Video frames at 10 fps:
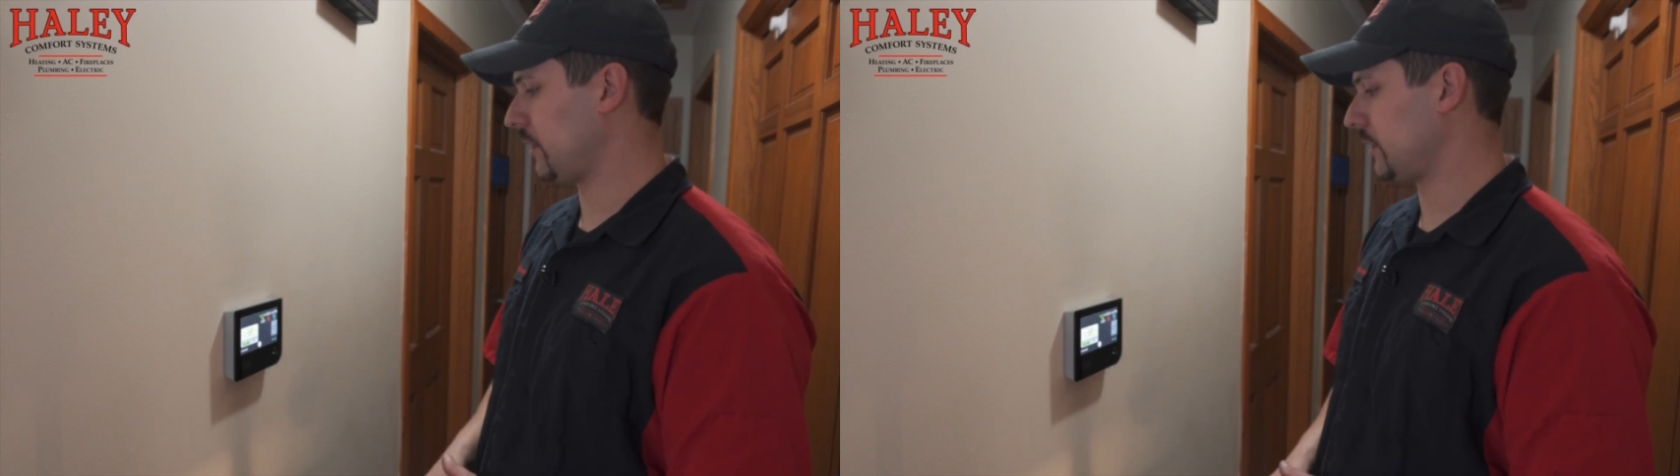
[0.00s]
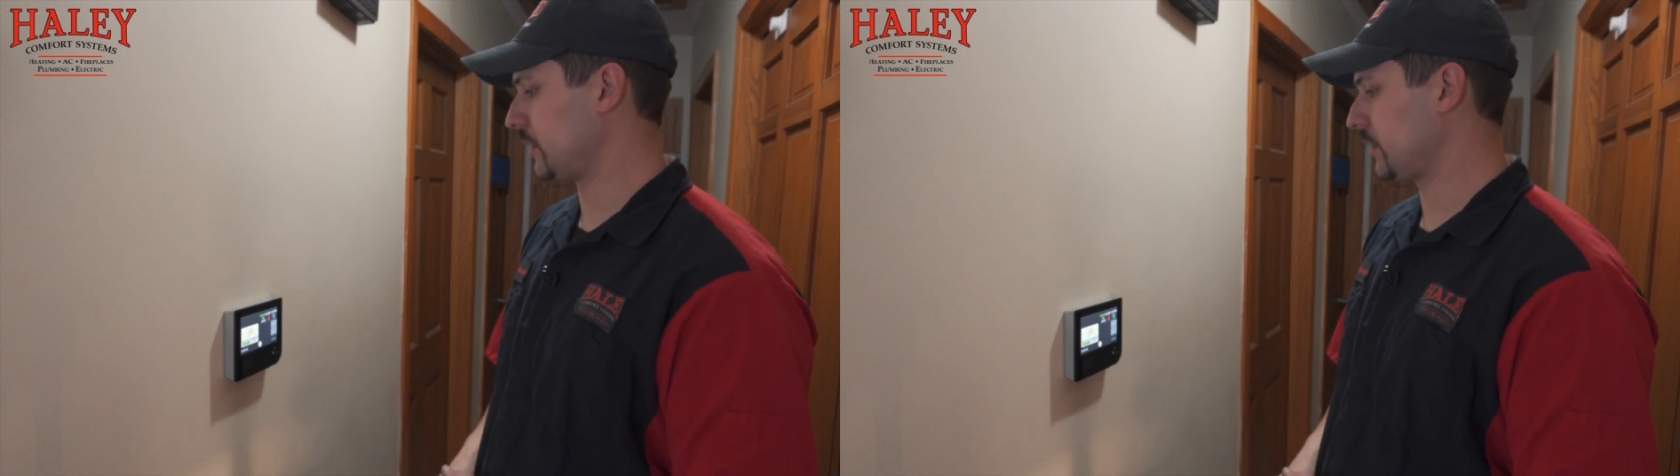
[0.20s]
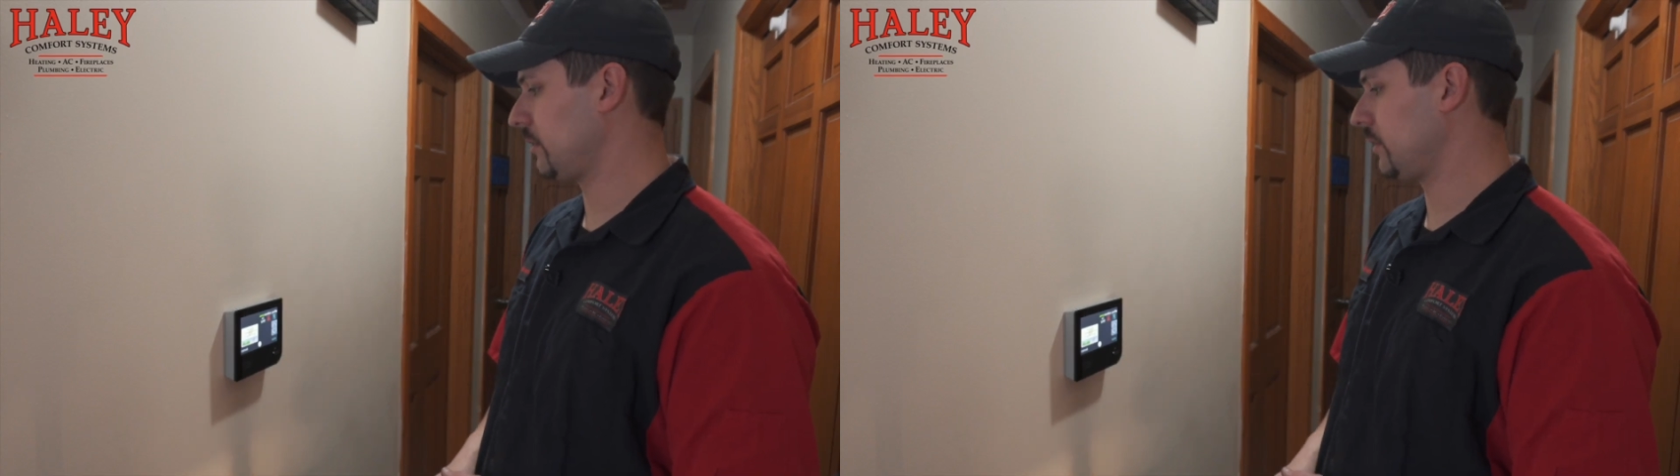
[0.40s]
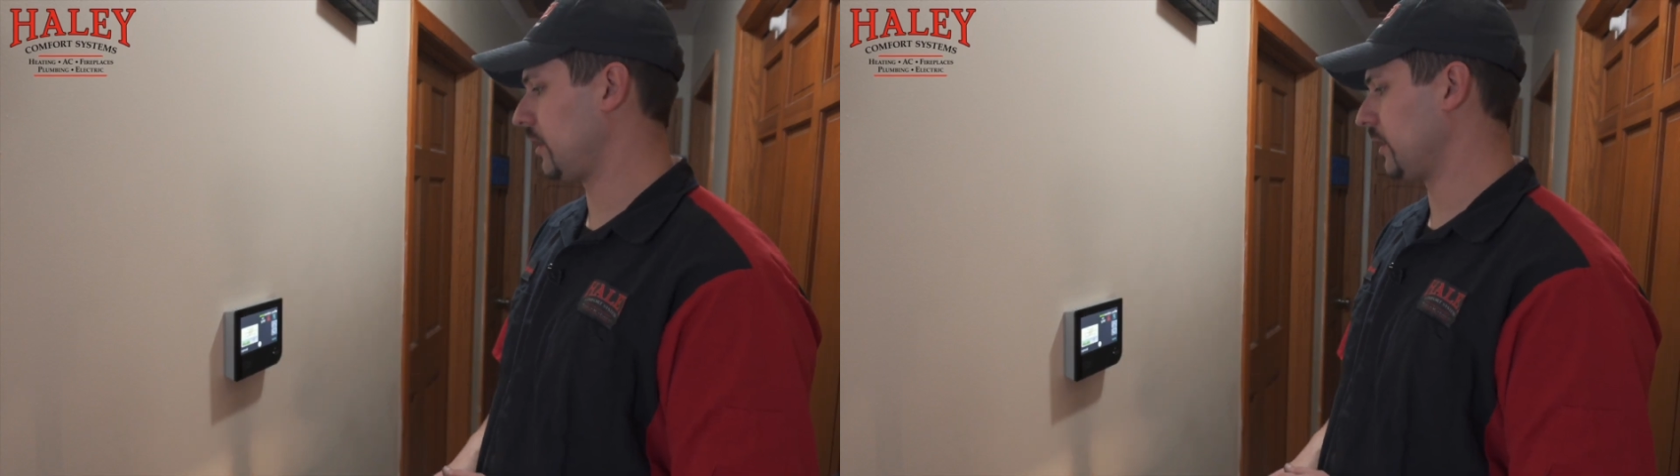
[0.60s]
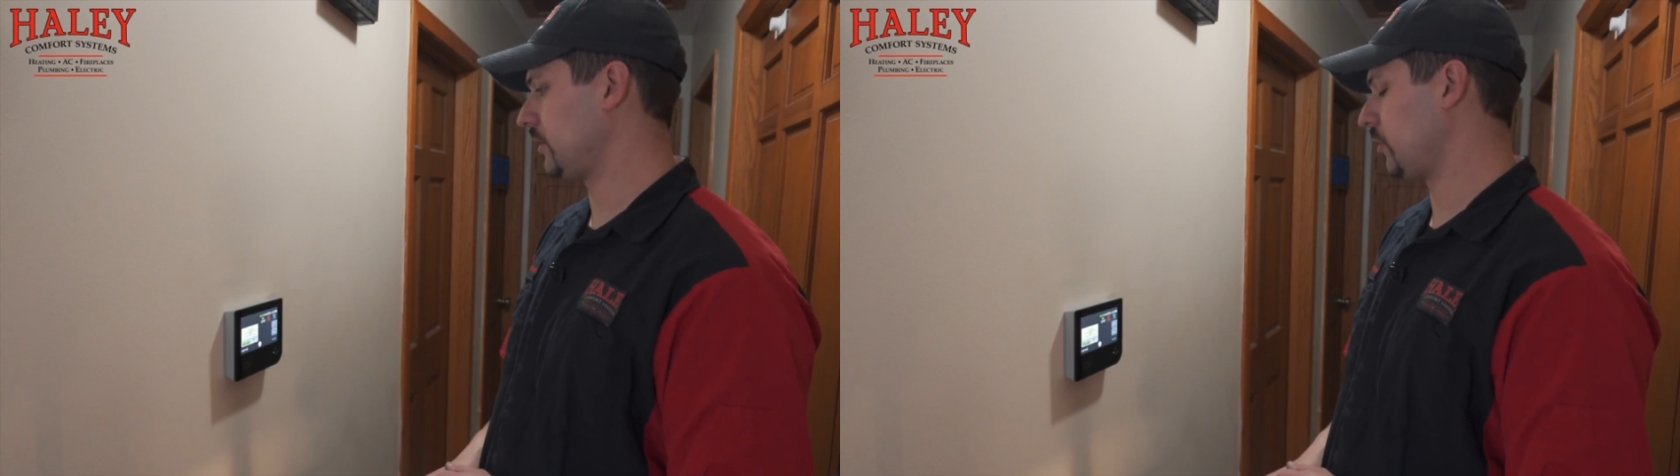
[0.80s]
that this
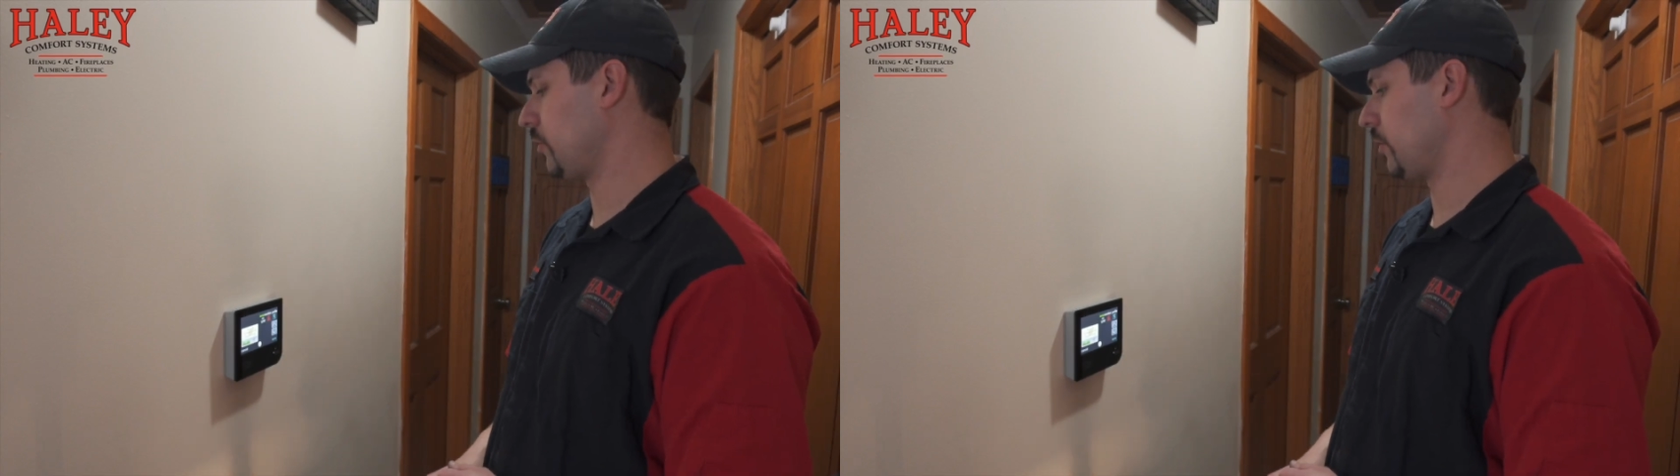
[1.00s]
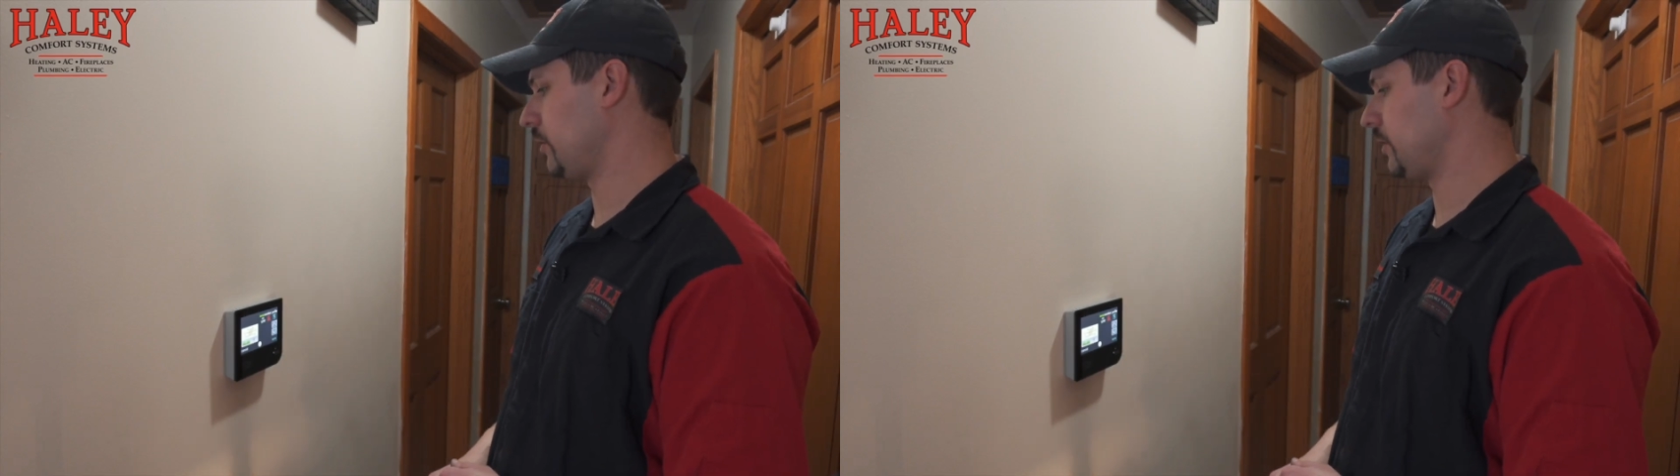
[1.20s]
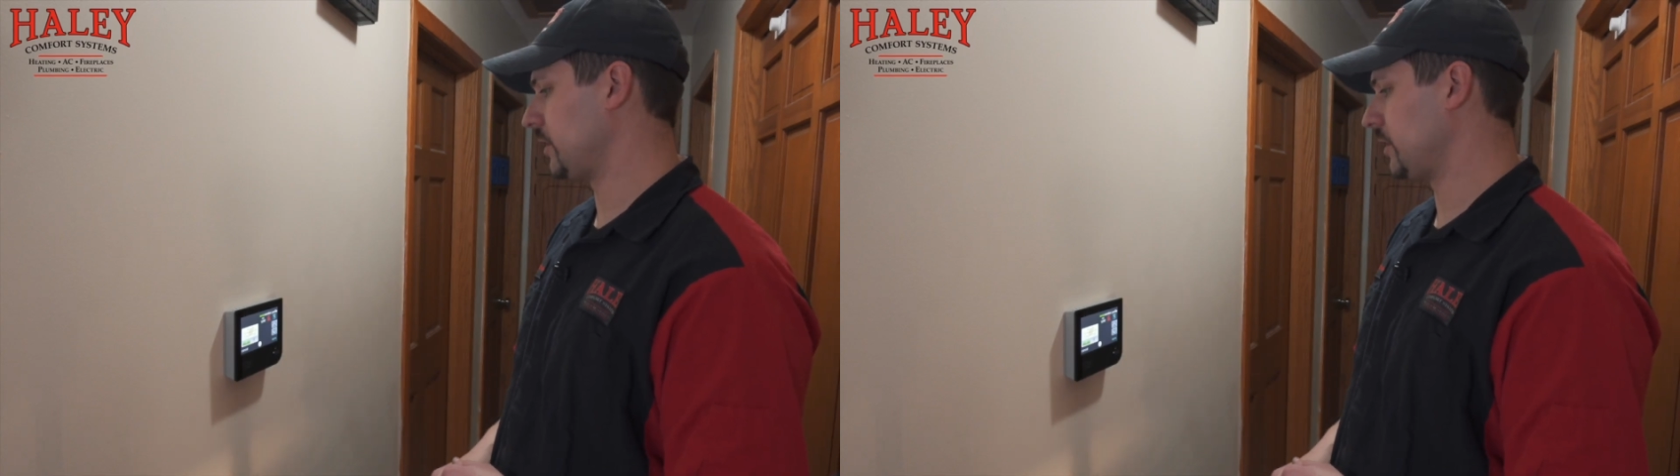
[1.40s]
Connex controller